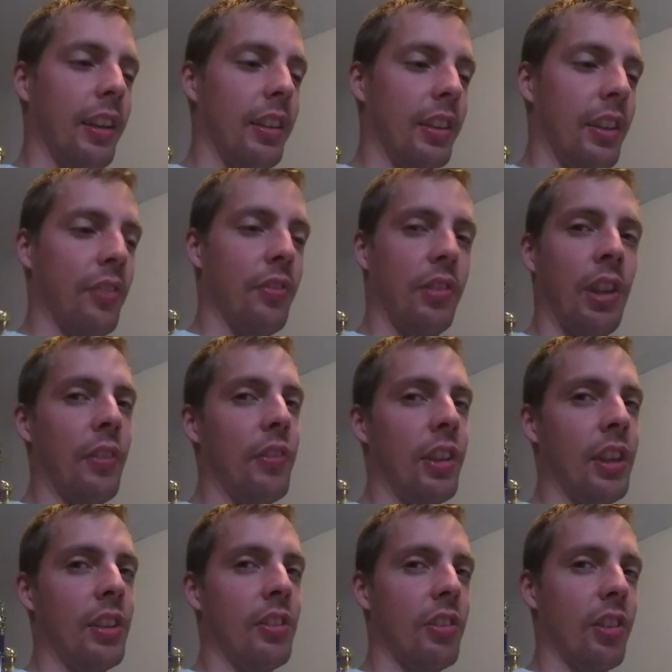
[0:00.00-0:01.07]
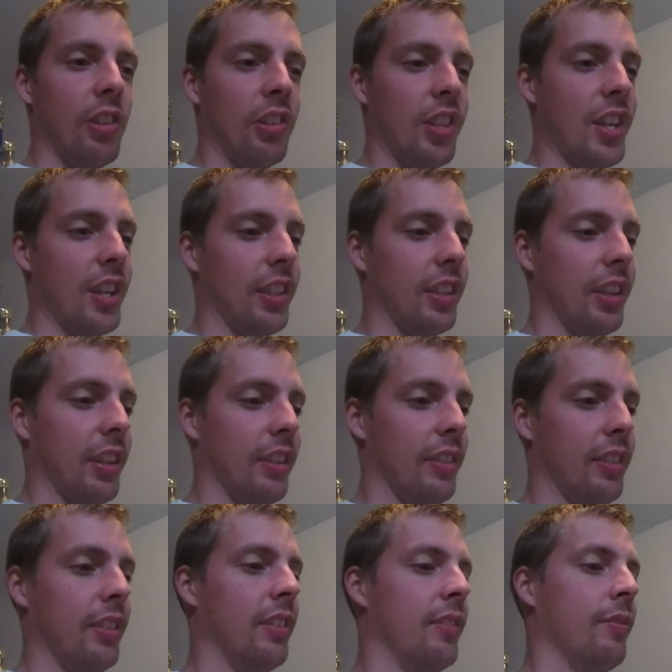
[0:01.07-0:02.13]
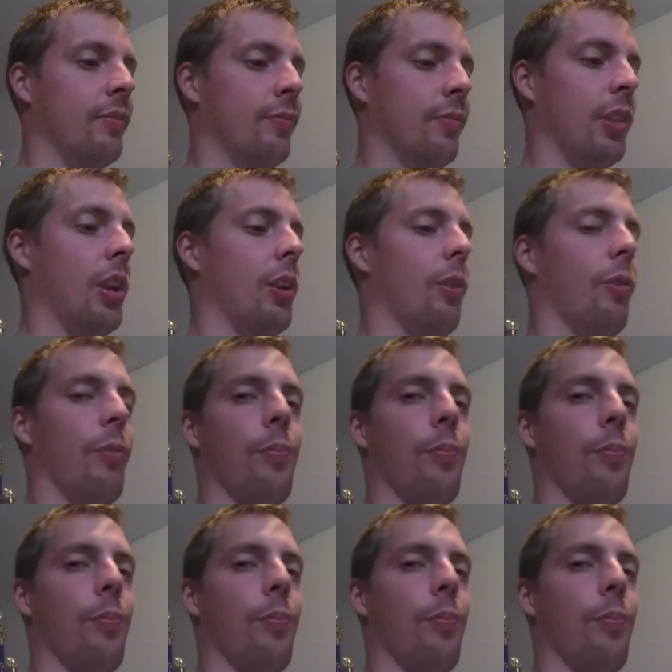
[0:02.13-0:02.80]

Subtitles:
give the engine a shakedown. You know,